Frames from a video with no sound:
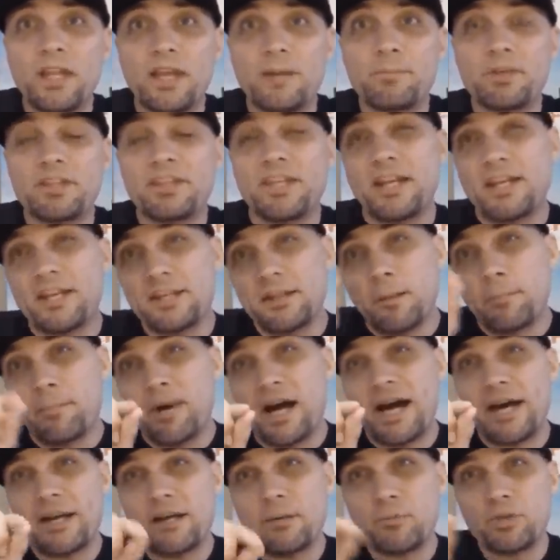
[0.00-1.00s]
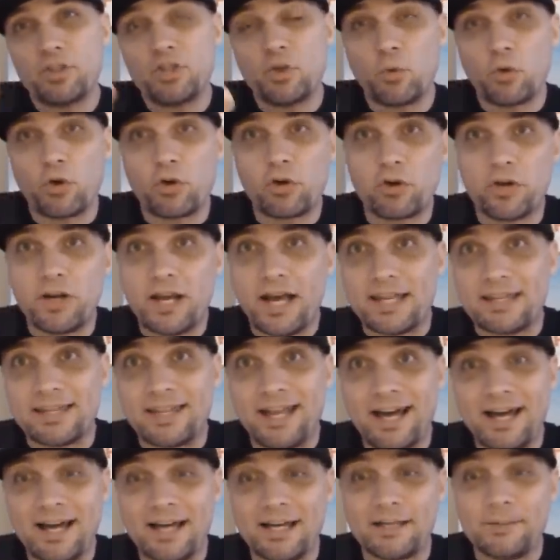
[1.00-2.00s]
but then on the bottom when you order it
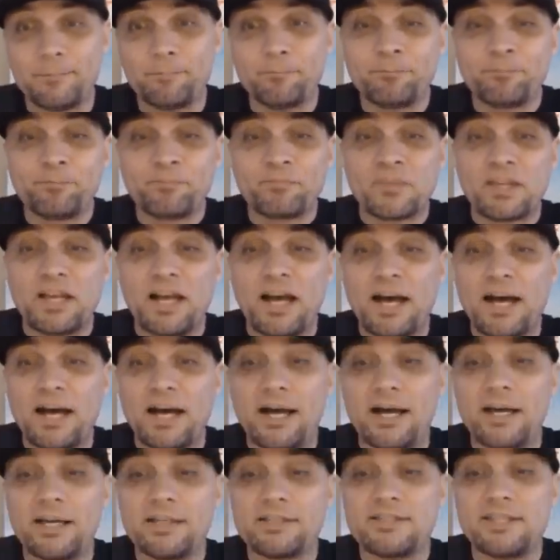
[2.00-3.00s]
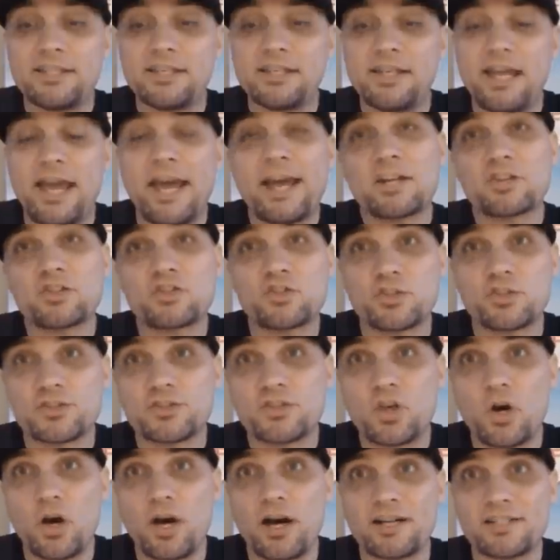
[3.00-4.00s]
online, I did extra
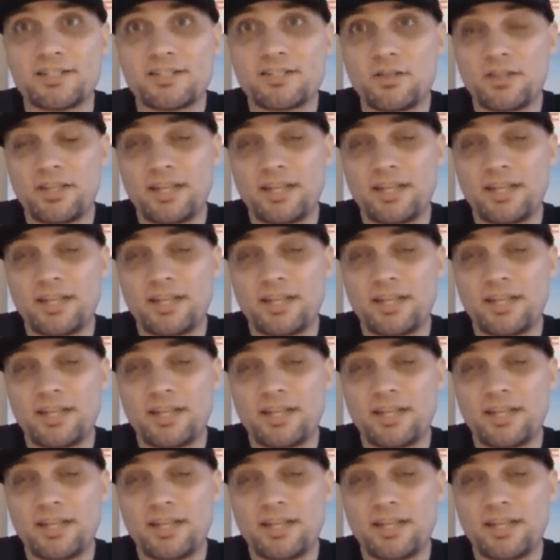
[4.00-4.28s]
sauce.